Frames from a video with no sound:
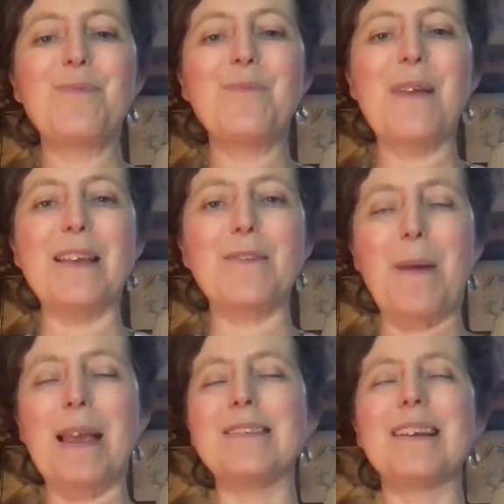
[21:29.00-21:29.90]
It's
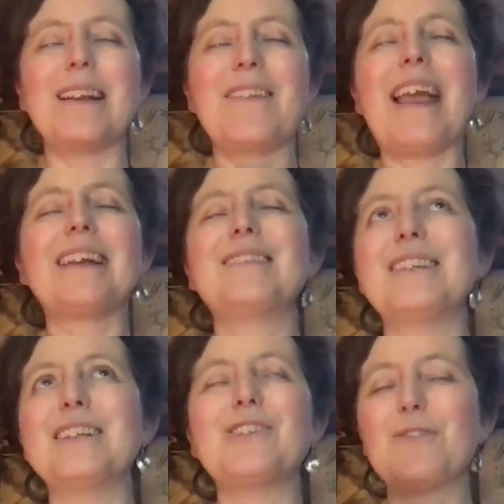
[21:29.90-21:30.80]
basically the 18
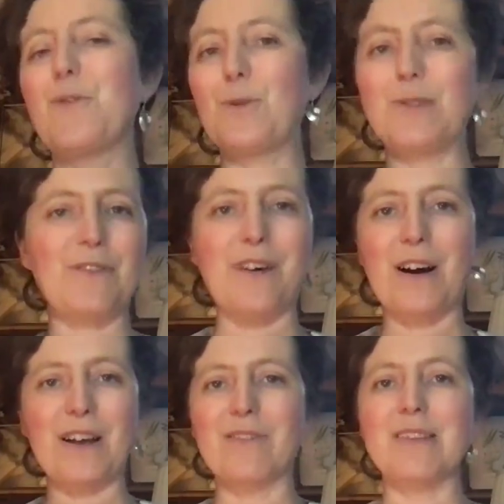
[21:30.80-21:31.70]
inches,
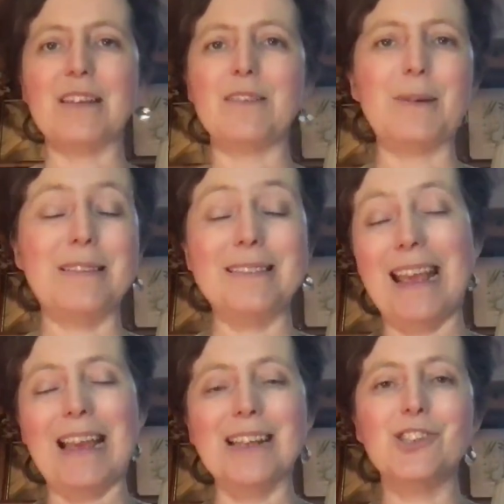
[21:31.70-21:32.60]
45 centimetres
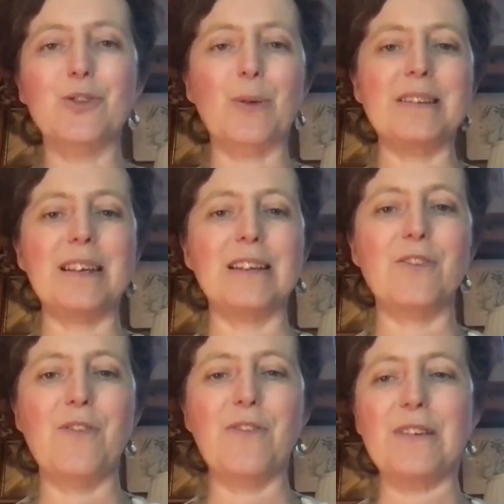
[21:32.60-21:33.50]
ish, 20
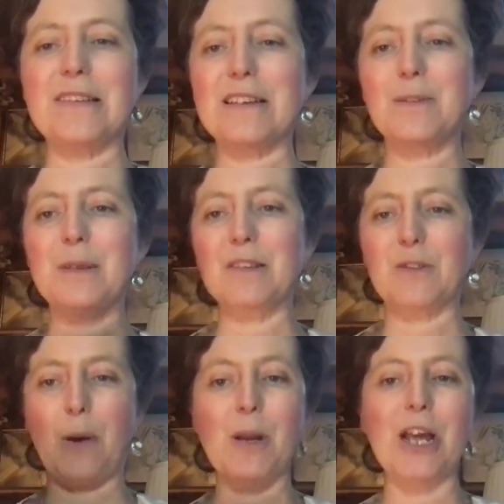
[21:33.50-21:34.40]
inch, 50 centimetres.
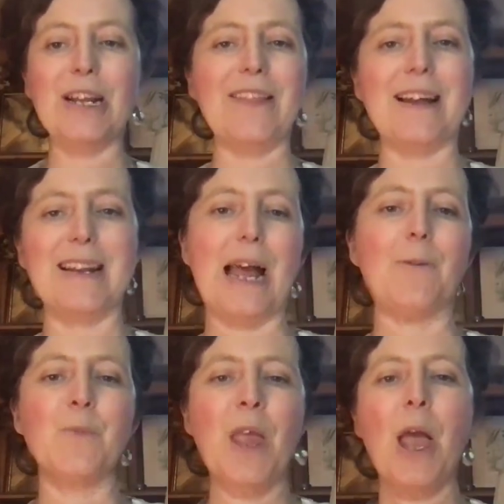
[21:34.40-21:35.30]
So I'm learning that now.